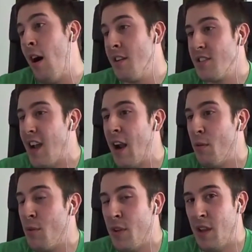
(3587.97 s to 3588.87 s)
Honestly, I
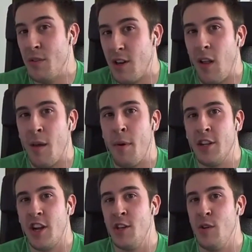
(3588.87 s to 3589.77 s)
don't really use it all that
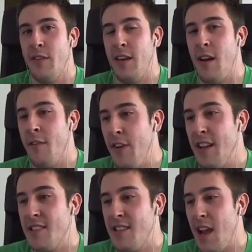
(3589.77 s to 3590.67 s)
much. I do have a
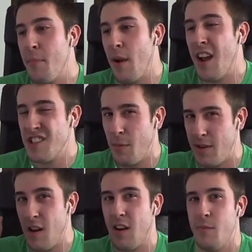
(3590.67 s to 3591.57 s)
VNC app that actually I'll
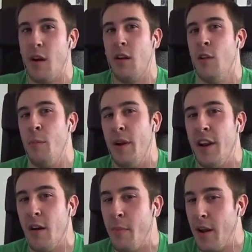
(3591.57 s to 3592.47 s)
be talking about in a little bit
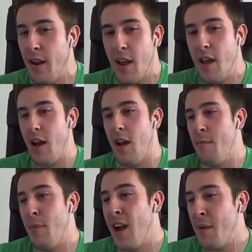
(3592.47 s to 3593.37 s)
here, but
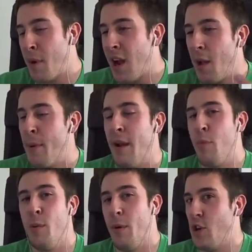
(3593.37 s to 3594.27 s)
my
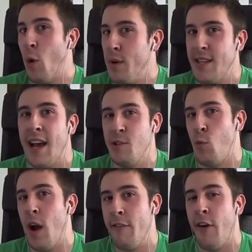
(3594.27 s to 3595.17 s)
iPad pretty much always has
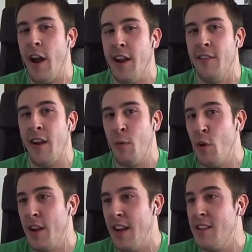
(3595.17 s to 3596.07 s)
Wi-Fi, and if I
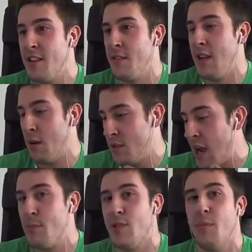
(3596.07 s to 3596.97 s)
really need to,
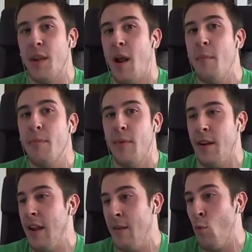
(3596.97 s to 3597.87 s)
type something up
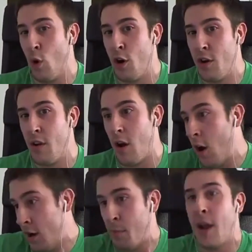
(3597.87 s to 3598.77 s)
in Word
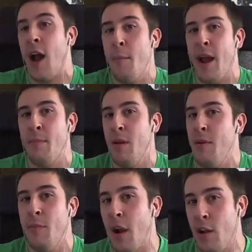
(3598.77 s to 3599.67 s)
on my iPad,
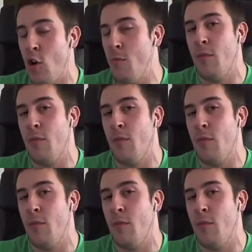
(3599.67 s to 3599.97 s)
maybe I'm not at